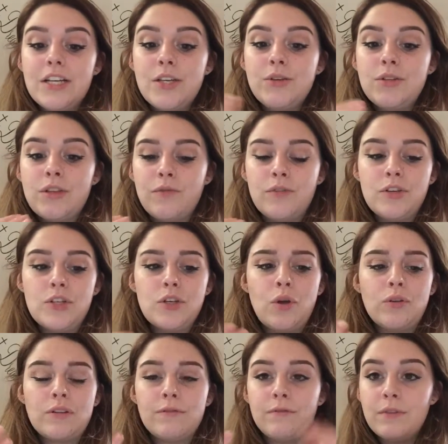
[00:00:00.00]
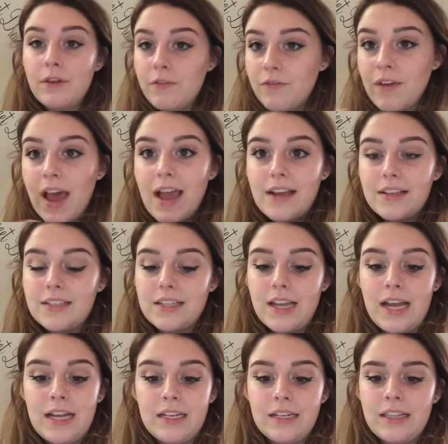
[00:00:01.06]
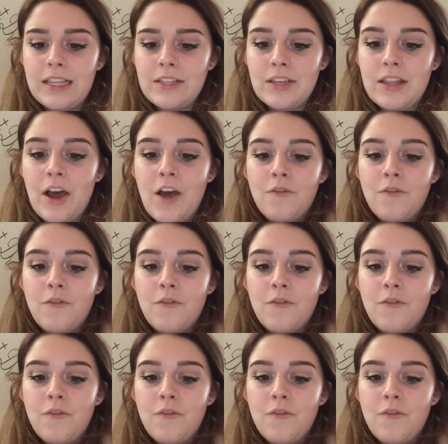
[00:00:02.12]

use different shots and effects and things like that.